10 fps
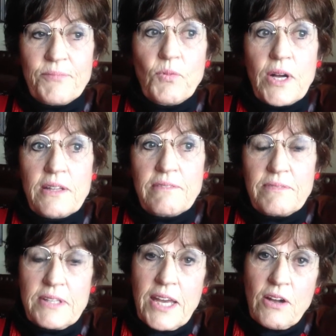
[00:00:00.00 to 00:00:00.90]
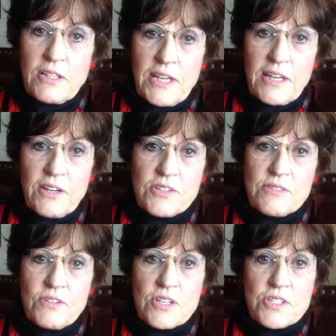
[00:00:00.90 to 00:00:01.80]
Well, not all duck hunters,
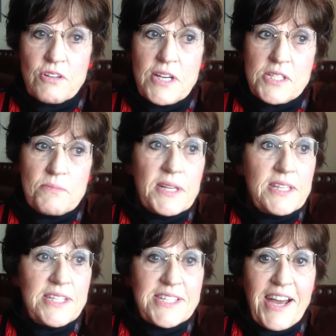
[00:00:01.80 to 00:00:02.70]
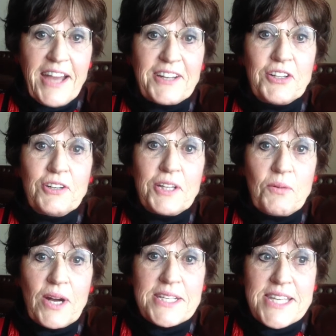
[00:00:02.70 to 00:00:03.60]
of course, are crazy, but this guy clearly
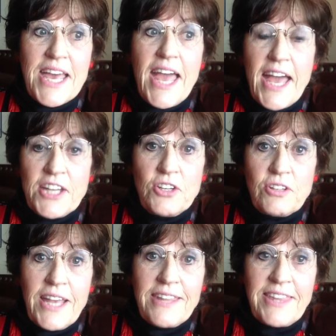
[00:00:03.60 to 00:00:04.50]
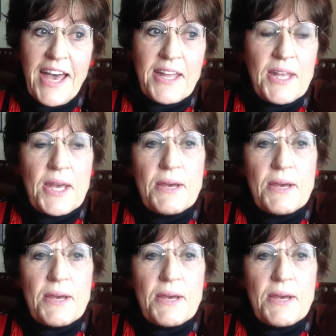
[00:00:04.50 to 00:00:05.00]
was, and you'll get that.